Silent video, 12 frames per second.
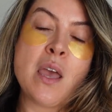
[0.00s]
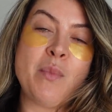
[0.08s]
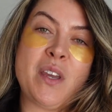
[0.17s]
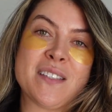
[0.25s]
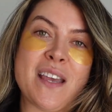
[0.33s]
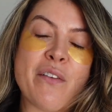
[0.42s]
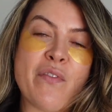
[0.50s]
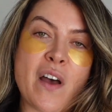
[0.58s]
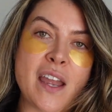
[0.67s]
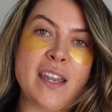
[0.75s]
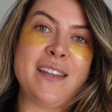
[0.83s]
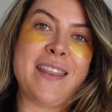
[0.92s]
because I
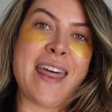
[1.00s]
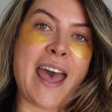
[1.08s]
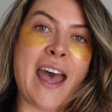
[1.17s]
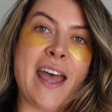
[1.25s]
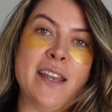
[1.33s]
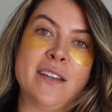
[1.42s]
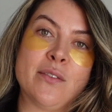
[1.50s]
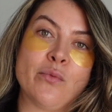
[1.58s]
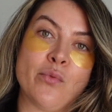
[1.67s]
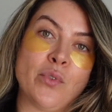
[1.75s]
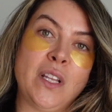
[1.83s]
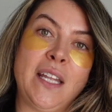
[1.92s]
find that
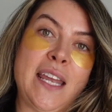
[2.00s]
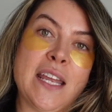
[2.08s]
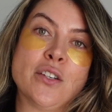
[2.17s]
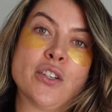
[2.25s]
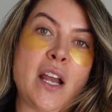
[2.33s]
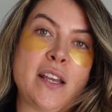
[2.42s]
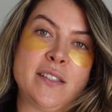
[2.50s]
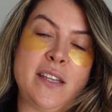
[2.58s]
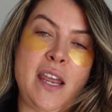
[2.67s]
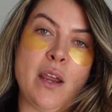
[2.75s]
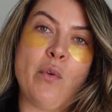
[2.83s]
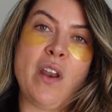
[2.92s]
really interesting.